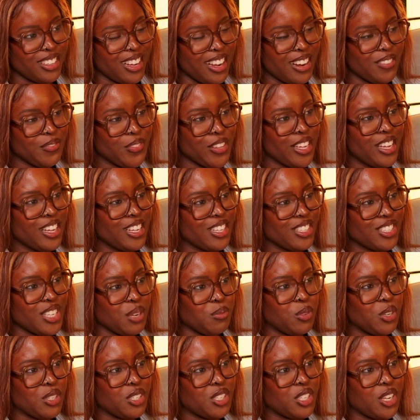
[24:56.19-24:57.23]
Like
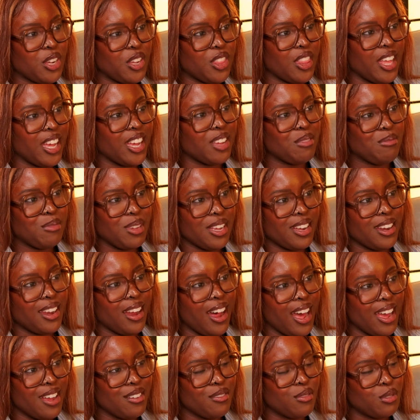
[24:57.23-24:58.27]
someone, so they can be
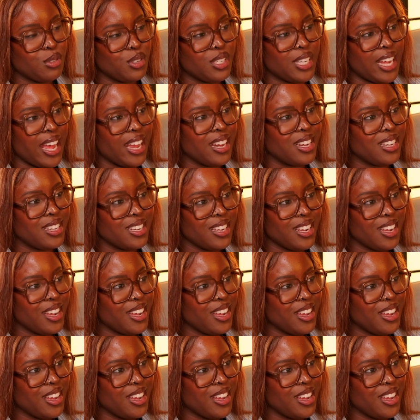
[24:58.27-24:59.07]
alive or dead,